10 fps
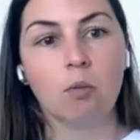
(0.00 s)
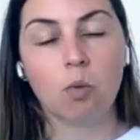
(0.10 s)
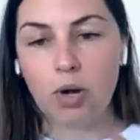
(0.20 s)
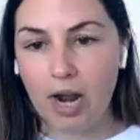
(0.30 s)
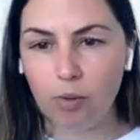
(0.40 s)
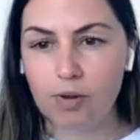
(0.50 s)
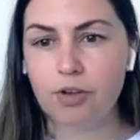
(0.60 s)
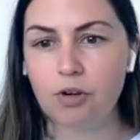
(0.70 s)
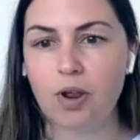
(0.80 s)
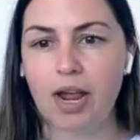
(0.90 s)
well, now we're in
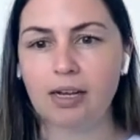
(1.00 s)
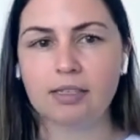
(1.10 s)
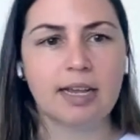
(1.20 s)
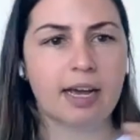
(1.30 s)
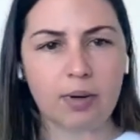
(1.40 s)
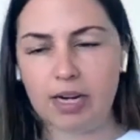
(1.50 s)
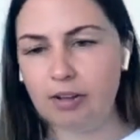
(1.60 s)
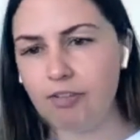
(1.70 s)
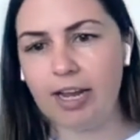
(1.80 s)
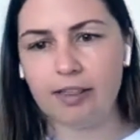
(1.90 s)
the new house. How do we
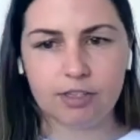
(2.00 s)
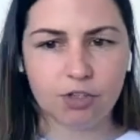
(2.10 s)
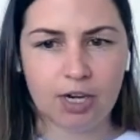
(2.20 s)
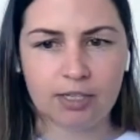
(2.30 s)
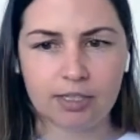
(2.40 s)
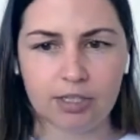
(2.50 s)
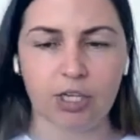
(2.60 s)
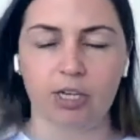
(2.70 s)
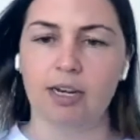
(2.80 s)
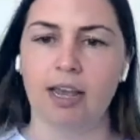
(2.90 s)
navigate this
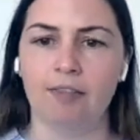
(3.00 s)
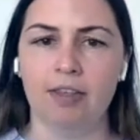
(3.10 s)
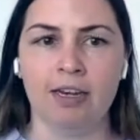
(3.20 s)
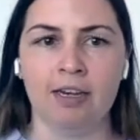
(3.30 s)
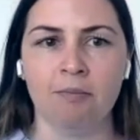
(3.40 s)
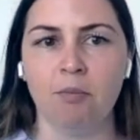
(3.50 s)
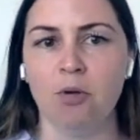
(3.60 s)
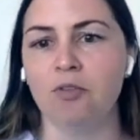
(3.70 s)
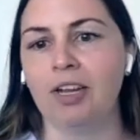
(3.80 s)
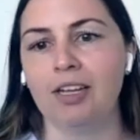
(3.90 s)
transition? And then
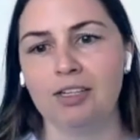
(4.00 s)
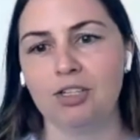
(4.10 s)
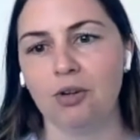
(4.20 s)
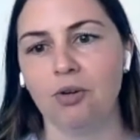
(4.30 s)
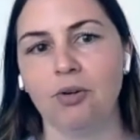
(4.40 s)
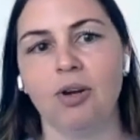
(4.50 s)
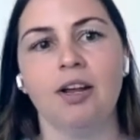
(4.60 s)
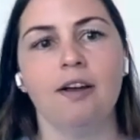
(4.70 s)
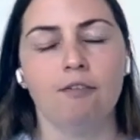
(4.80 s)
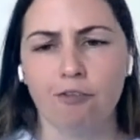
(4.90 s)
moving into
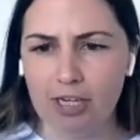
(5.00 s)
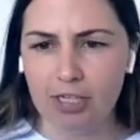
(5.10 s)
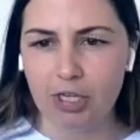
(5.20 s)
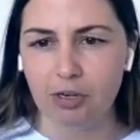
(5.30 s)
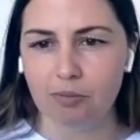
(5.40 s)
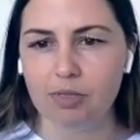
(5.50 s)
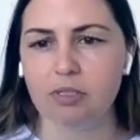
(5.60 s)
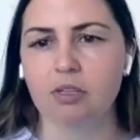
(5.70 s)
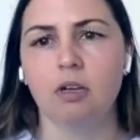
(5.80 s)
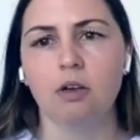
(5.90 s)

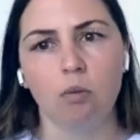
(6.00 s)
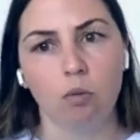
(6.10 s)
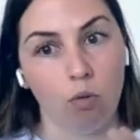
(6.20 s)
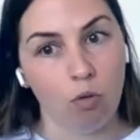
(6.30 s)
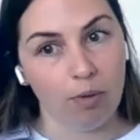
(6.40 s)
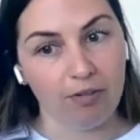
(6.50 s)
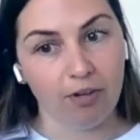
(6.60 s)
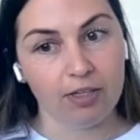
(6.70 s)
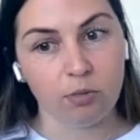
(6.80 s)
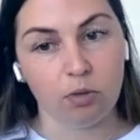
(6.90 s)
friendships. Well, all my
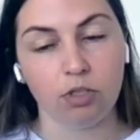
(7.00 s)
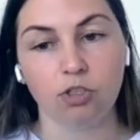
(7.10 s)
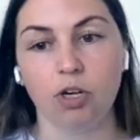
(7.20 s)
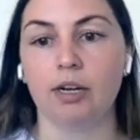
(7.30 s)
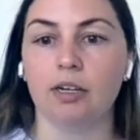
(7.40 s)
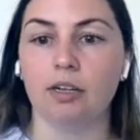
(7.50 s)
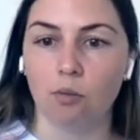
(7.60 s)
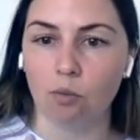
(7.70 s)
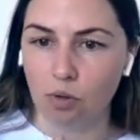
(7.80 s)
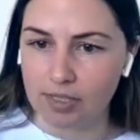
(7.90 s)
friends want to drink.
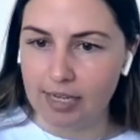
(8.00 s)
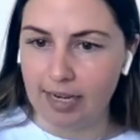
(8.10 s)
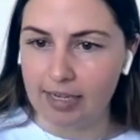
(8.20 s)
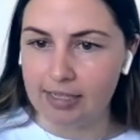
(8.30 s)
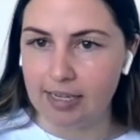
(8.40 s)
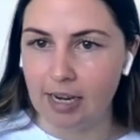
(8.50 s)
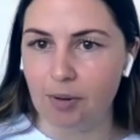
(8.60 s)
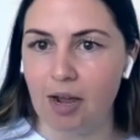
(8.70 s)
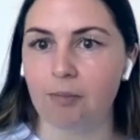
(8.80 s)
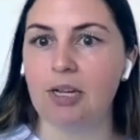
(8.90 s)
What is that going to say
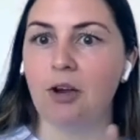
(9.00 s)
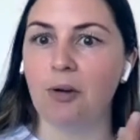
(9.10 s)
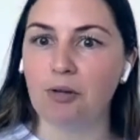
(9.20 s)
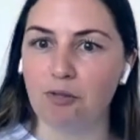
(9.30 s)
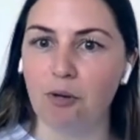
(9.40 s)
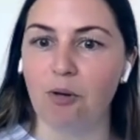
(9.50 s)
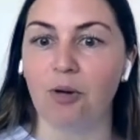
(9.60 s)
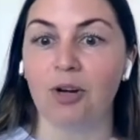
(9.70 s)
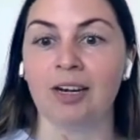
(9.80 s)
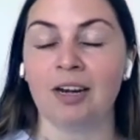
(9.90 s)
about me going
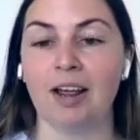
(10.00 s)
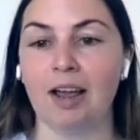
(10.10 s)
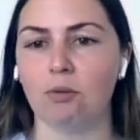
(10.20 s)
forward? And